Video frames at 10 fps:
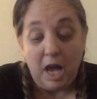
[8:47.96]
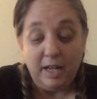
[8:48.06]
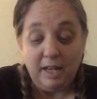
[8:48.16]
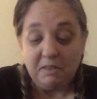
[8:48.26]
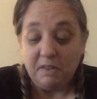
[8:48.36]

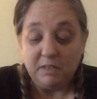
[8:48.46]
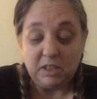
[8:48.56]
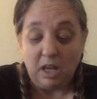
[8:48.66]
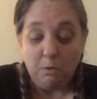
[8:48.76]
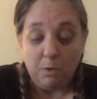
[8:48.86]
"I never even
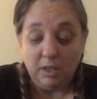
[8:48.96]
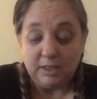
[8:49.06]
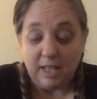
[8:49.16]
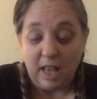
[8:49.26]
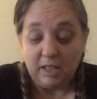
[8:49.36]
saw it
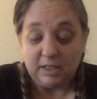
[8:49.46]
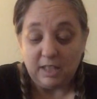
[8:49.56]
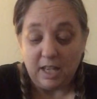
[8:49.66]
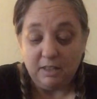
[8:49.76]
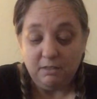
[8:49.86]
once," Alex
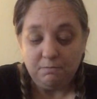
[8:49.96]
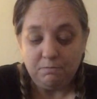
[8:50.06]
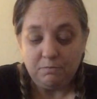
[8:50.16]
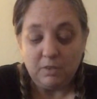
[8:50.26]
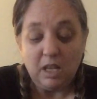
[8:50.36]
said.
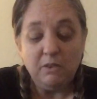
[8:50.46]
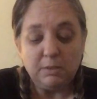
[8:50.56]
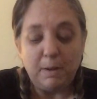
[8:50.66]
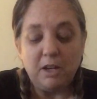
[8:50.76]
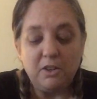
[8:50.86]
"It
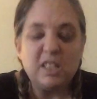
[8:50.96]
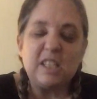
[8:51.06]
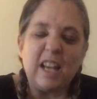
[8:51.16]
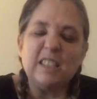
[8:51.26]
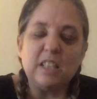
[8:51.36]
was better the
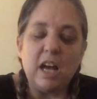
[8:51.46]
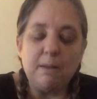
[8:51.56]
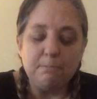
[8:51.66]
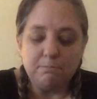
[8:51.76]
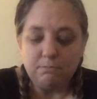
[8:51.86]
second
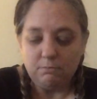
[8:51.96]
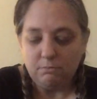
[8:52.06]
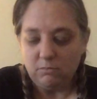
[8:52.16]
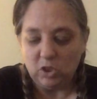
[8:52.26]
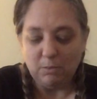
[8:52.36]
time,"
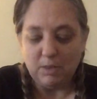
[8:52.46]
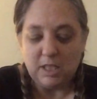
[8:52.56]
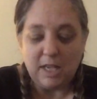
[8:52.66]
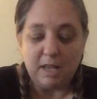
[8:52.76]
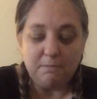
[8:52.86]
Jimmy
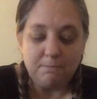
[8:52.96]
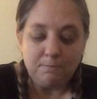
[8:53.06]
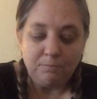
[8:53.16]
said.